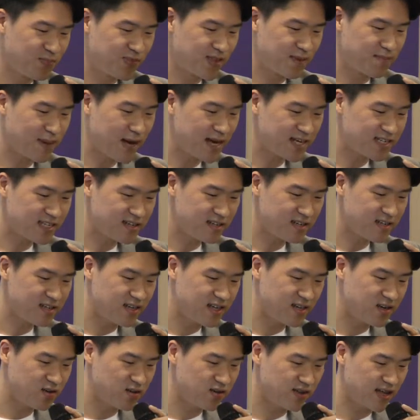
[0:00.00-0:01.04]
The pastor
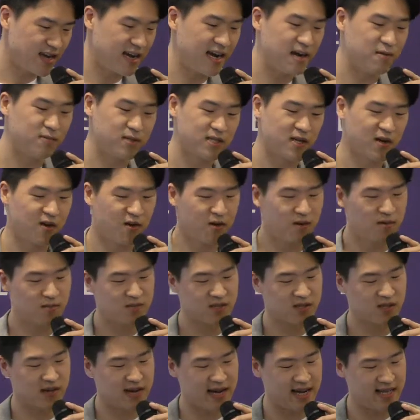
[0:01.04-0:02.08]
knew that I was home,
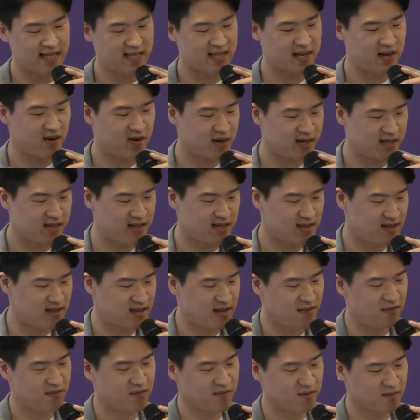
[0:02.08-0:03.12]
so I had to go out to the
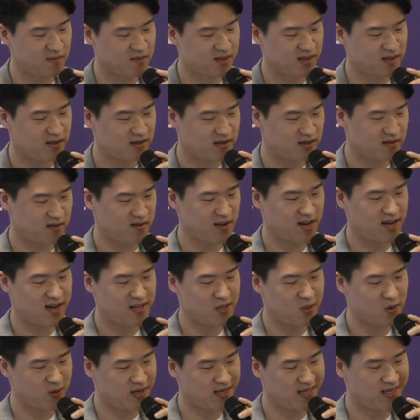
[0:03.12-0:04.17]
living room to
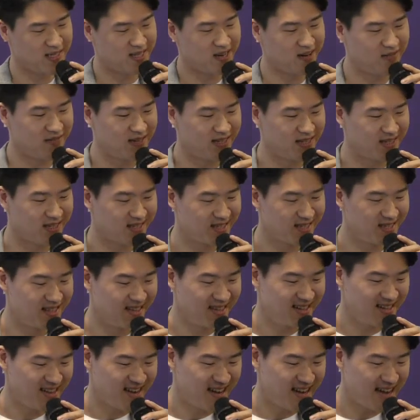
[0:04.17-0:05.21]
join the service.
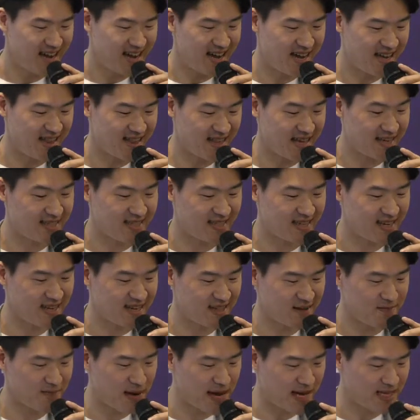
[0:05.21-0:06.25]
And that day,
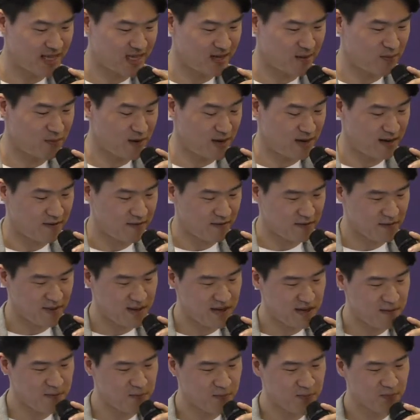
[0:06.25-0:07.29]
the pastor prayed for
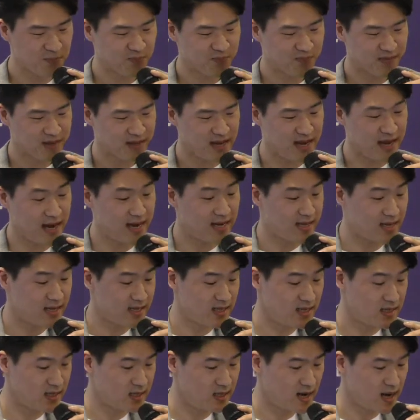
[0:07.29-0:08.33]
me, and
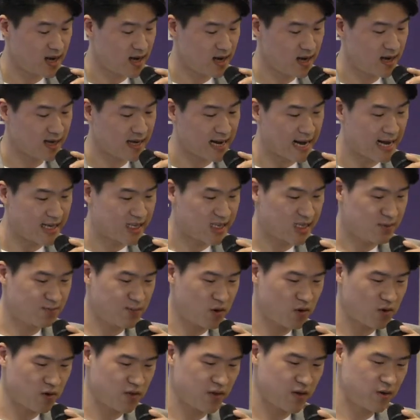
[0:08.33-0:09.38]
God
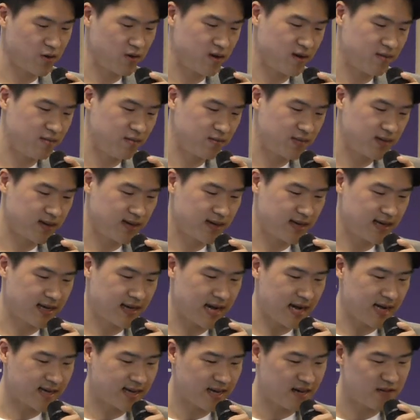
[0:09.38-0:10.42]
spoke through him.
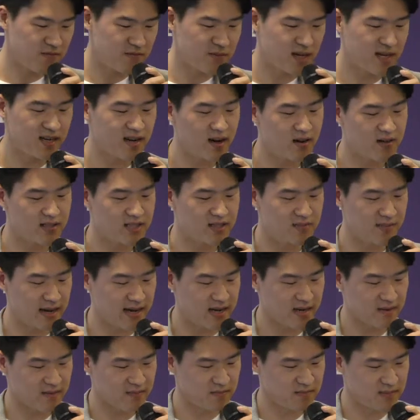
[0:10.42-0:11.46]
God gave me an
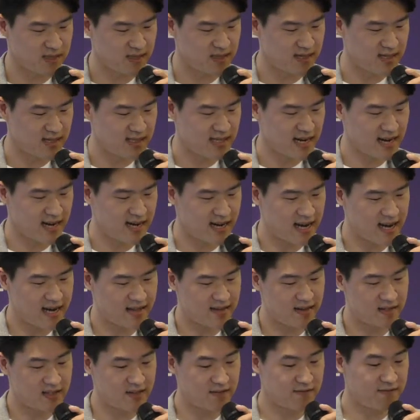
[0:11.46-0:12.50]
ultimatum to decide
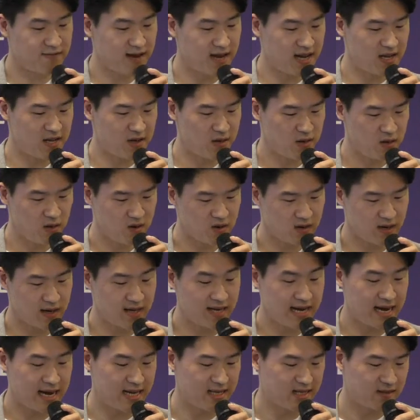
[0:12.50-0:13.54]
either to follow or
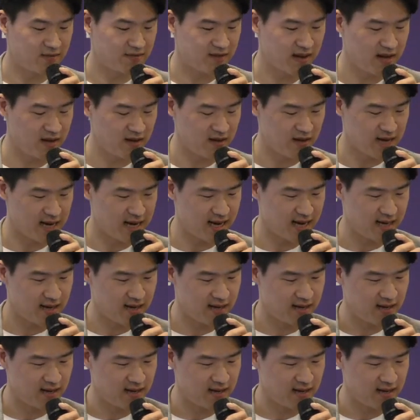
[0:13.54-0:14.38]
not to follow God.